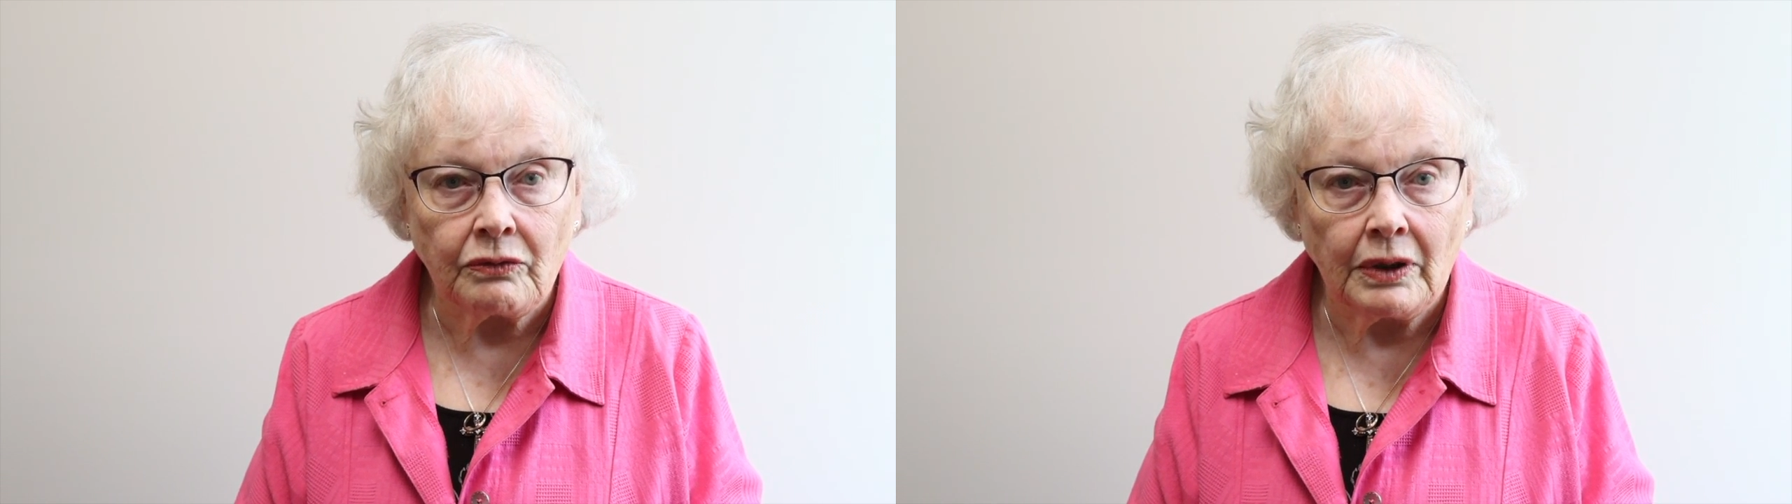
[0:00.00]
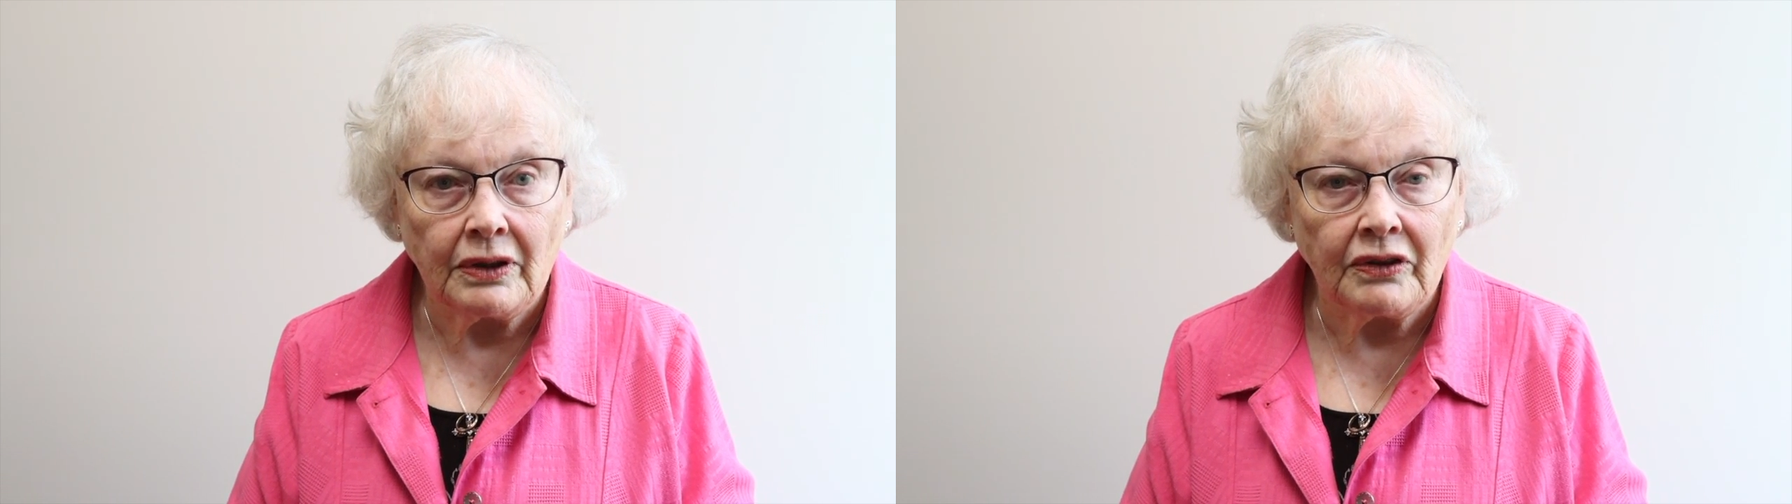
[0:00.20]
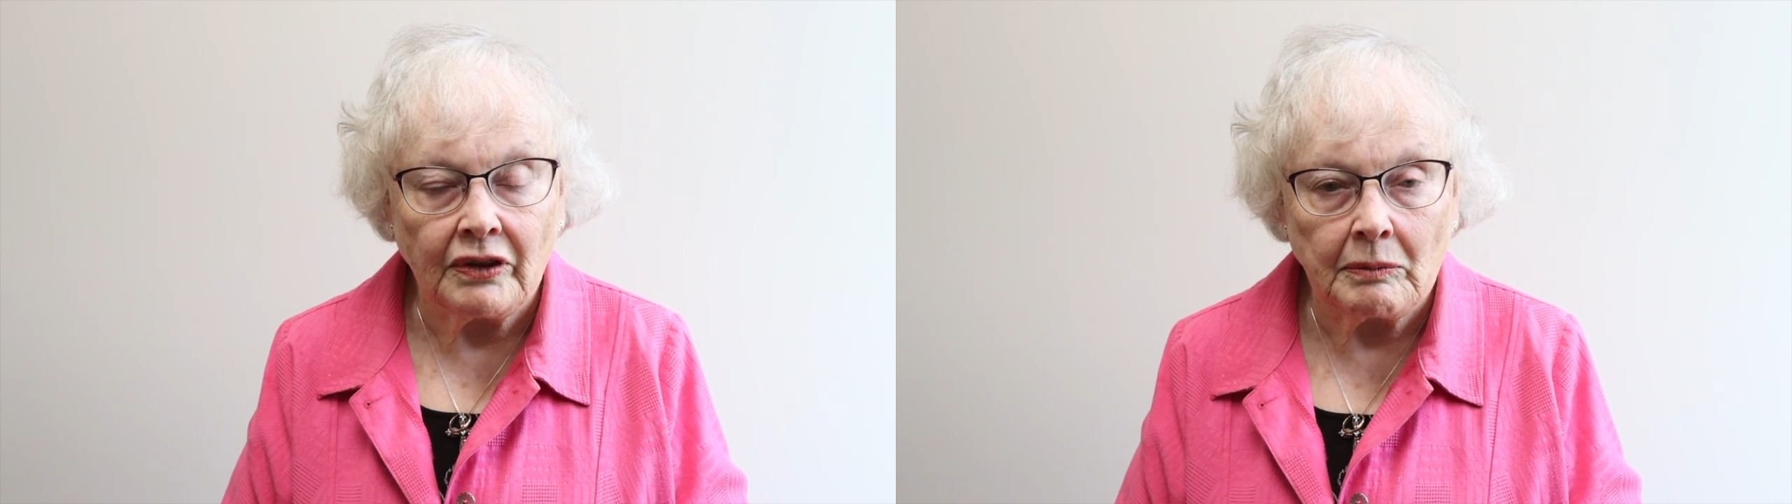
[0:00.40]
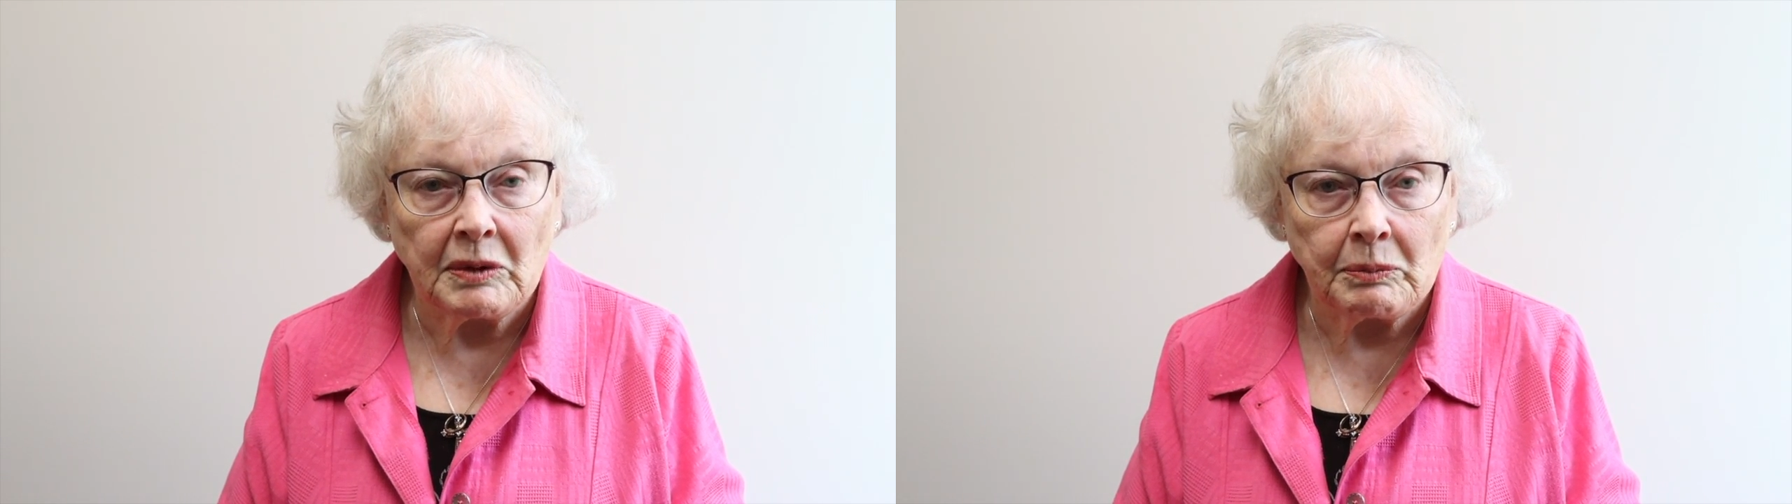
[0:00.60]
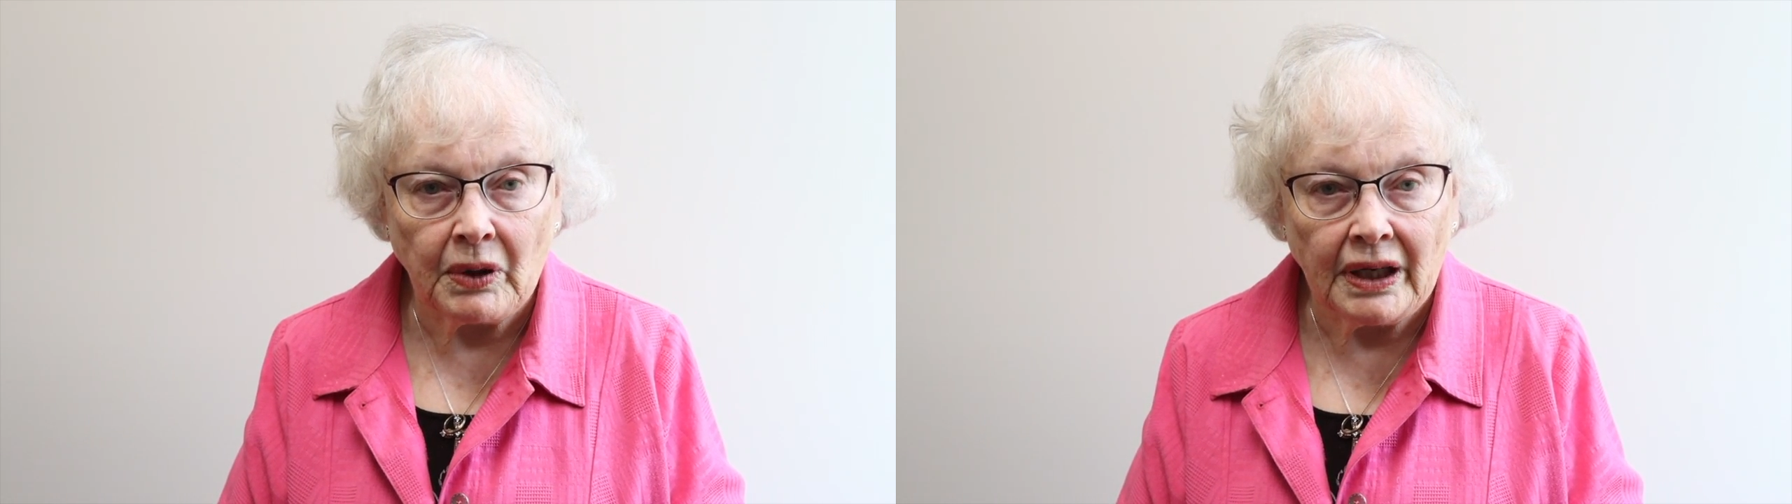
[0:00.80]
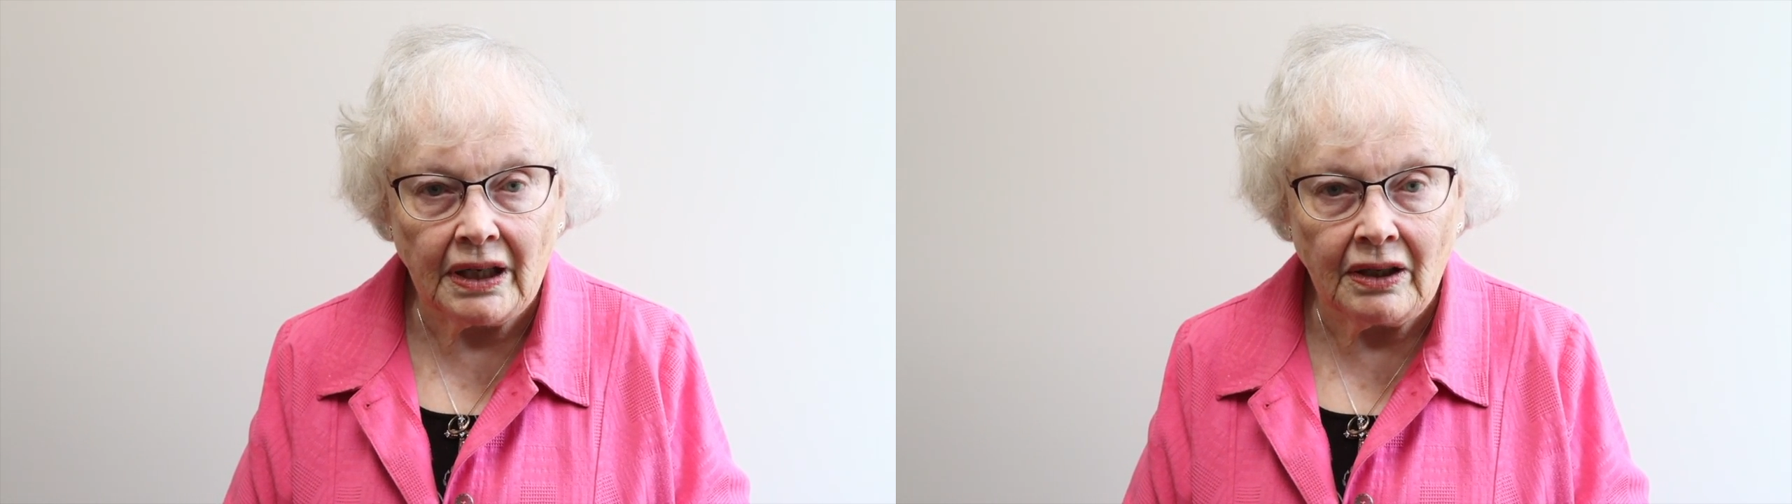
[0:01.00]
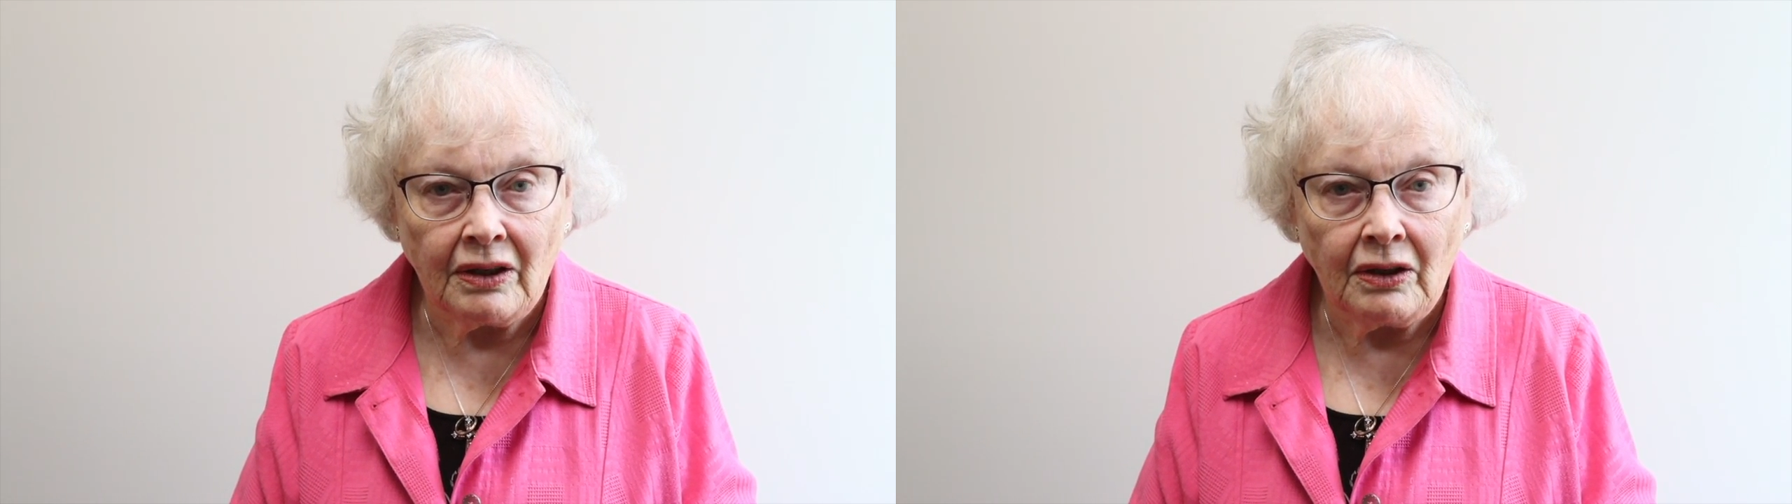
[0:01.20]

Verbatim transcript: during the summer break.